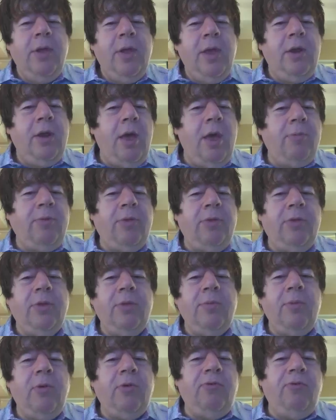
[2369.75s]
and obviously
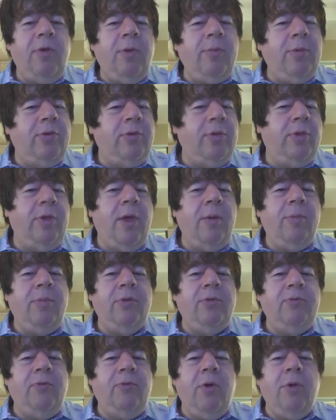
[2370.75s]
the most famous
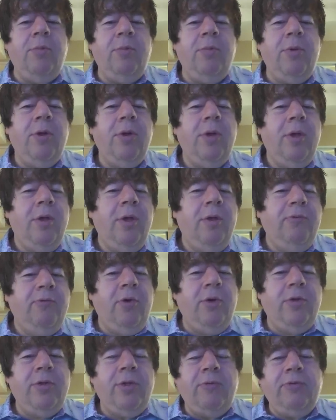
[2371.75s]
example is Rome,
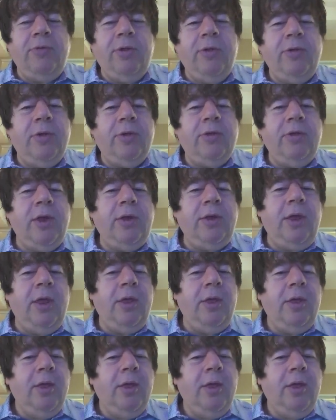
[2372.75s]
476 AD.